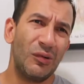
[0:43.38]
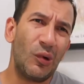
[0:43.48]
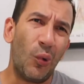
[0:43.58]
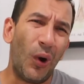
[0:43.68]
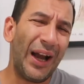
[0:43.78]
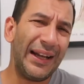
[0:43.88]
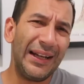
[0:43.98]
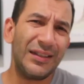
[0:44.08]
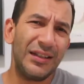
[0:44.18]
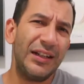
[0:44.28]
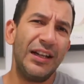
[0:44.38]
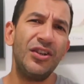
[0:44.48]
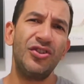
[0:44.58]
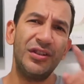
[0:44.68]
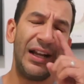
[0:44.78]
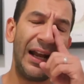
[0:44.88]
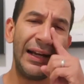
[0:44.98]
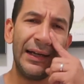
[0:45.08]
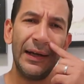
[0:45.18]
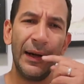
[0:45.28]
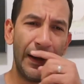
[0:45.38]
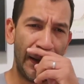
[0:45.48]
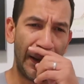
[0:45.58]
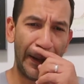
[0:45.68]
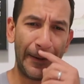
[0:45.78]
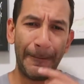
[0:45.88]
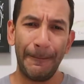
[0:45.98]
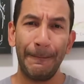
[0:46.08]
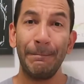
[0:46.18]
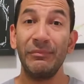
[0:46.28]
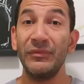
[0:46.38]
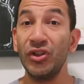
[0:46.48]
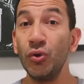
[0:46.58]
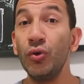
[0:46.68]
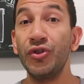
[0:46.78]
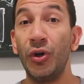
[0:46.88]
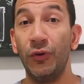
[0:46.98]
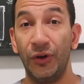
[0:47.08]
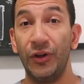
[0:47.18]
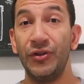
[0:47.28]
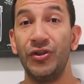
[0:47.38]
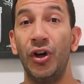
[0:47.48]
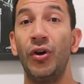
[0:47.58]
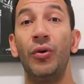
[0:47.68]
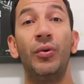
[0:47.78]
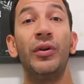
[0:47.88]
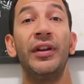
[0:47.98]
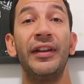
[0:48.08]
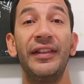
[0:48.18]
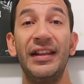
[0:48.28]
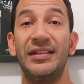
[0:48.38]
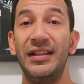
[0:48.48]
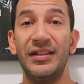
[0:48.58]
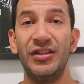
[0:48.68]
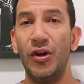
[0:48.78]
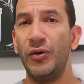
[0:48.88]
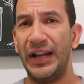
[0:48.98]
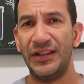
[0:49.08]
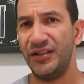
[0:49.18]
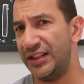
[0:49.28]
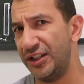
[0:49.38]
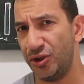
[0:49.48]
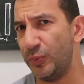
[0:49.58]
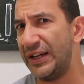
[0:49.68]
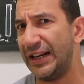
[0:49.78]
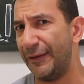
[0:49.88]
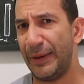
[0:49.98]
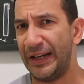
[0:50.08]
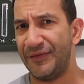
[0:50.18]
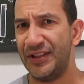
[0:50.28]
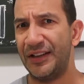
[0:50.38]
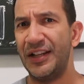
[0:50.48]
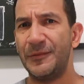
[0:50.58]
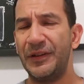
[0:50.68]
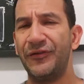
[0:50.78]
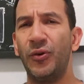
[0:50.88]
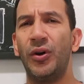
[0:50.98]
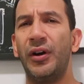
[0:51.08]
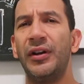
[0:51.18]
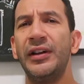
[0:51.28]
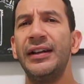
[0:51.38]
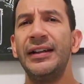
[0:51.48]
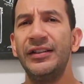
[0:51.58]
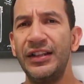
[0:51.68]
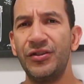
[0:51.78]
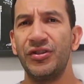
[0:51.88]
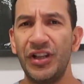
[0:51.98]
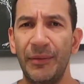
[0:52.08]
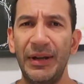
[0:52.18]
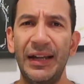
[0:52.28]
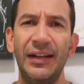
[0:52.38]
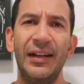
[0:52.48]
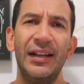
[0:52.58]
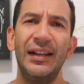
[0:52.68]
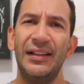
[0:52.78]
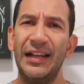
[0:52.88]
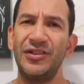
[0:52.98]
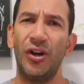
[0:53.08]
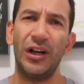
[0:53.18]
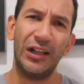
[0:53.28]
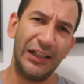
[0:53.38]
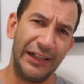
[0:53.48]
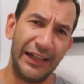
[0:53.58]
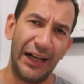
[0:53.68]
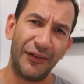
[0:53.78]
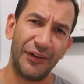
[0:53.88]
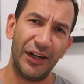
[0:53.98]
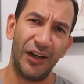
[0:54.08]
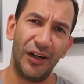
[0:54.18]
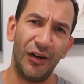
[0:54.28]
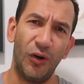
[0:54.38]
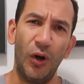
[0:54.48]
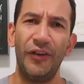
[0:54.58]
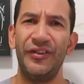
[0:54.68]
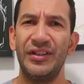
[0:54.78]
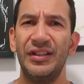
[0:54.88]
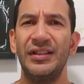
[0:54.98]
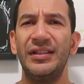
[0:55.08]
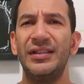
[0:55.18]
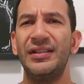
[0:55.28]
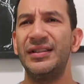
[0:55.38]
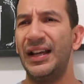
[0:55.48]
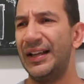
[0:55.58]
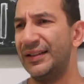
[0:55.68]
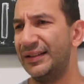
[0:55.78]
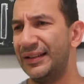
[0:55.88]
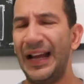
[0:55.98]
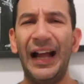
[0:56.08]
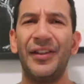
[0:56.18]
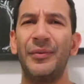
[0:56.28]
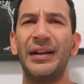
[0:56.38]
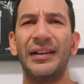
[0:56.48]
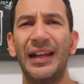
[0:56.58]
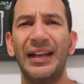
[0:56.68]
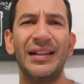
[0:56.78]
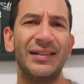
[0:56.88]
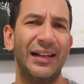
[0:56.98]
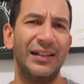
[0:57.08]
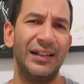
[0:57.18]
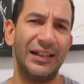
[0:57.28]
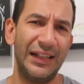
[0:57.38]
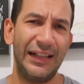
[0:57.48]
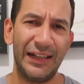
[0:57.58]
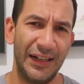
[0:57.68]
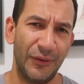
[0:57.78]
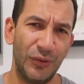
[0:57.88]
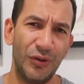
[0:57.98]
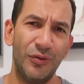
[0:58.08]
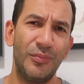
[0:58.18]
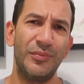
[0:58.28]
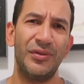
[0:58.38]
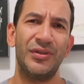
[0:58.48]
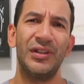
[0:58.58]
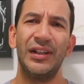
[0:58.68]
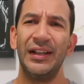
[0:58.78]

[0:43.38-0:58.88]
quiet-ish day. School's over, so this is known as Teacher Week. I might have said this before. Teachers come in, they start cleaning out their offices and gathering things and cleaning their rooms,